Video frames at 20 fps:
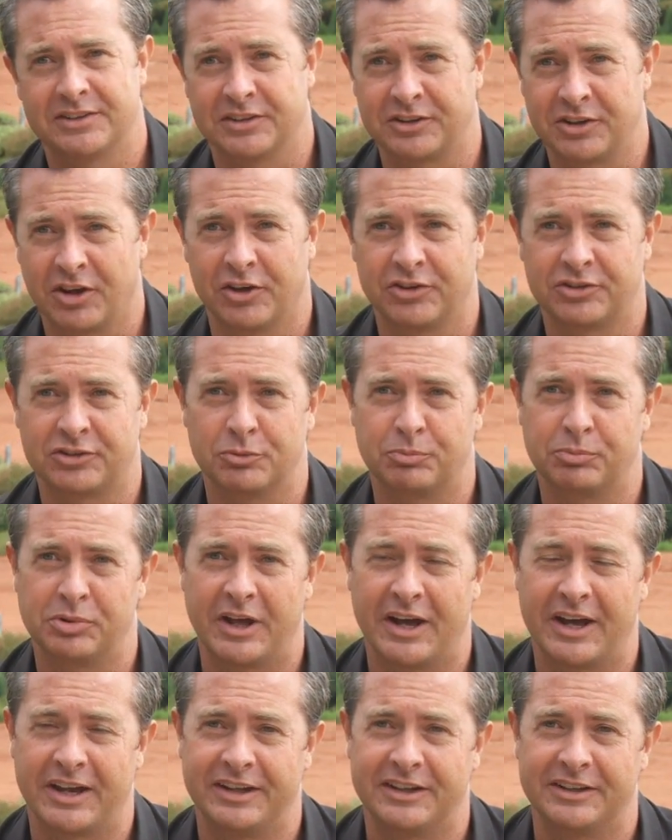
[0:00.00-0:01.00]
the coastal
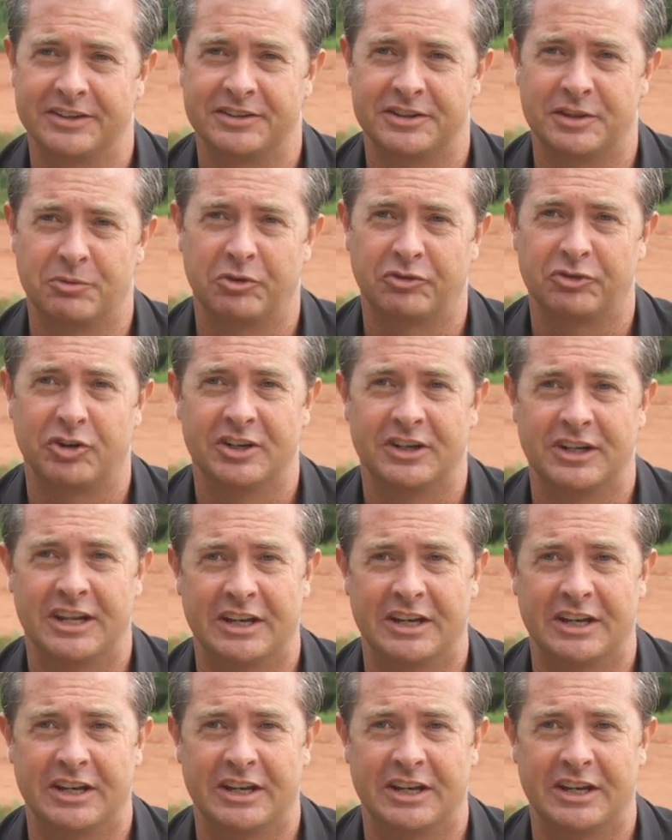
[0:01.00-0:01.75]
plantings, then we've got an